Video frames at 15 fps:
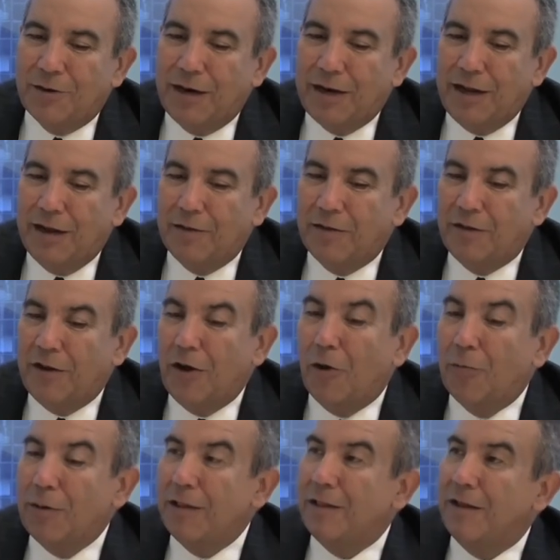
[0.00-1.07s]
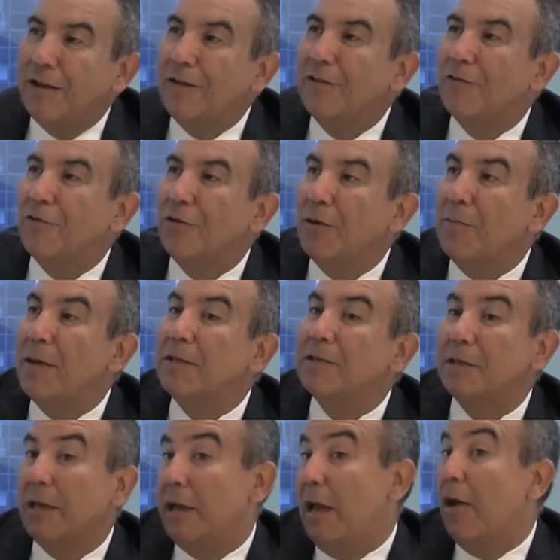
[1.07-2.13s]
right now that's helping the industry
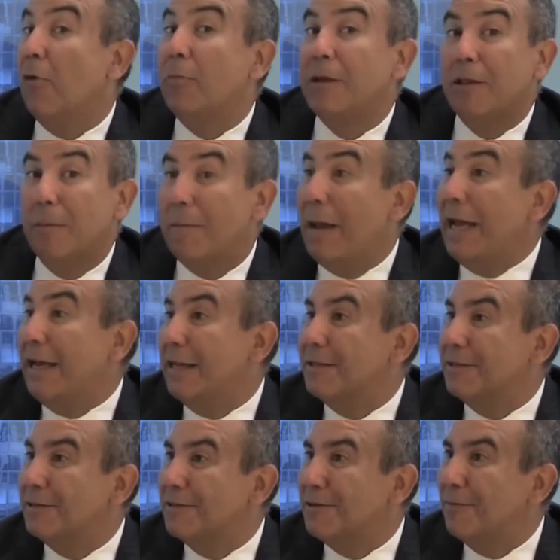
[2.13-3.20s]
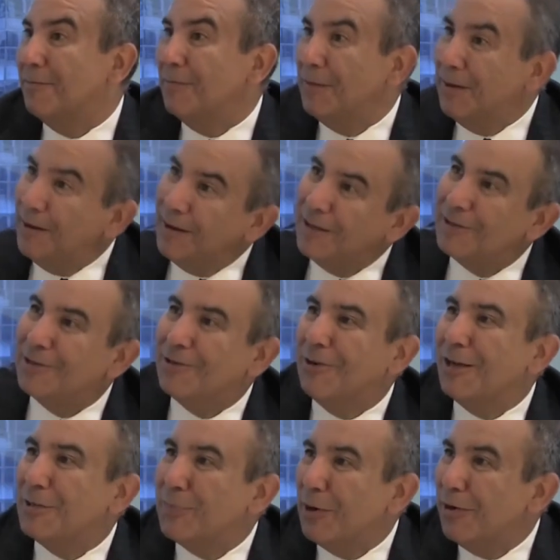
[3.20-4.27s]
immensely and helping the banking system is the
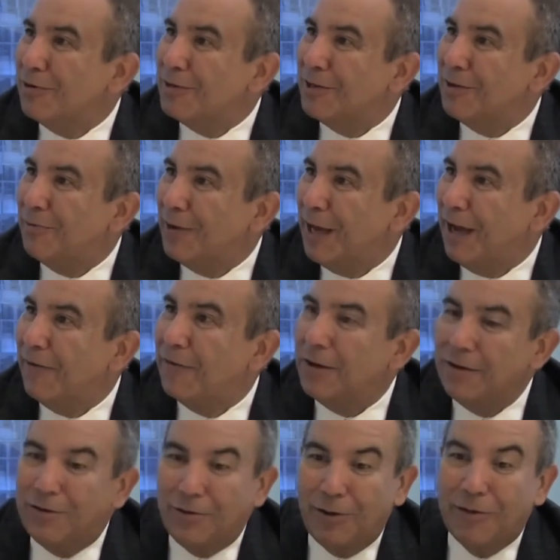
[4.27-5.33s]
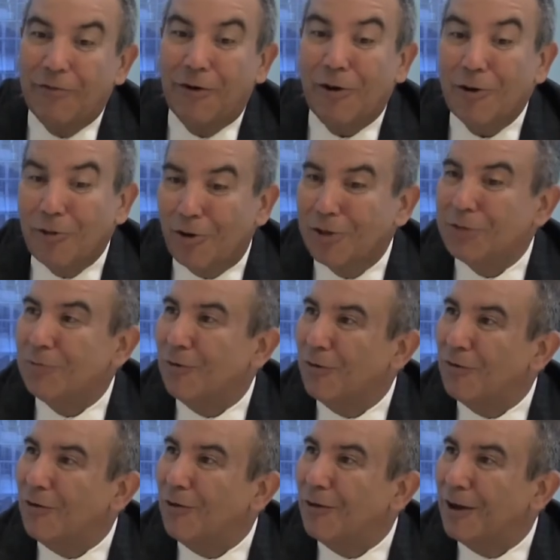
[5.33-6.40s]
transparency we have into a very large
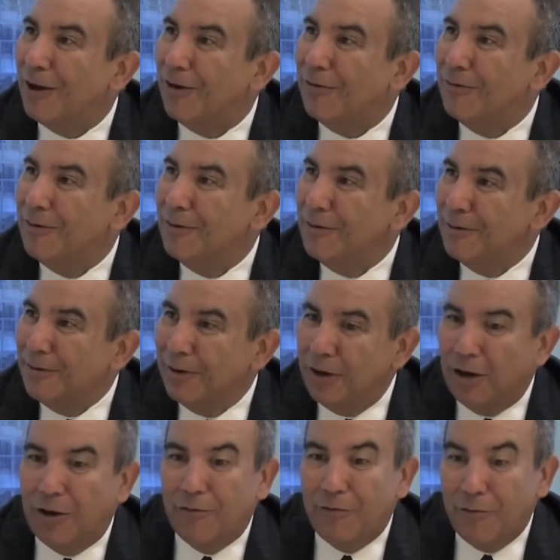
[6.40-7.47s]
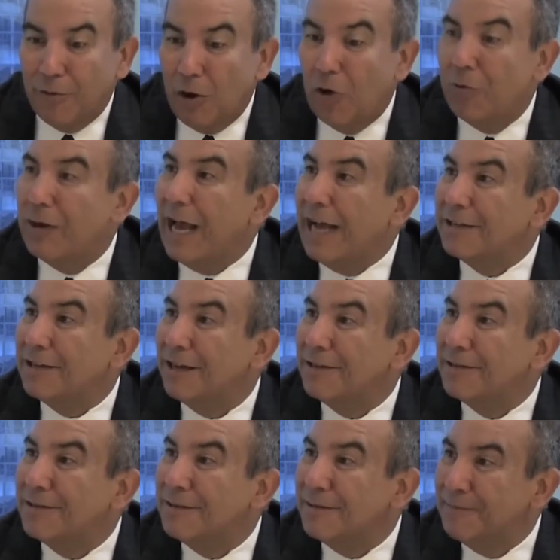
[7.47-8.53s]
portfolio of owned
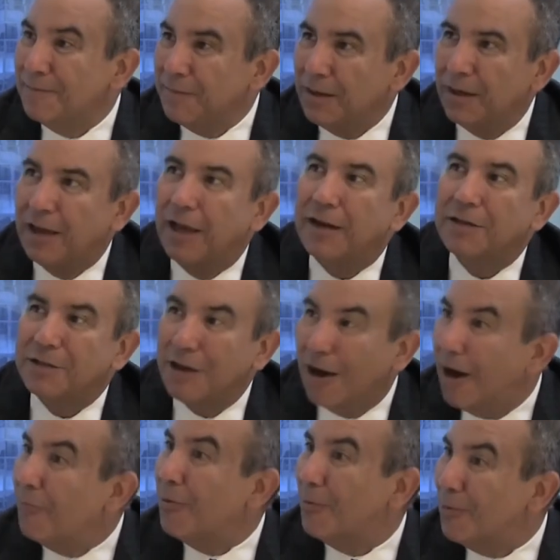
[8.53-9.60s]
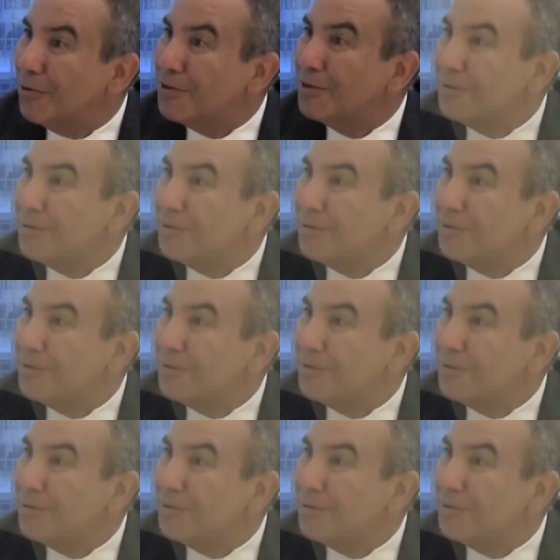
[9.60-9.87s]
assets. Comparables.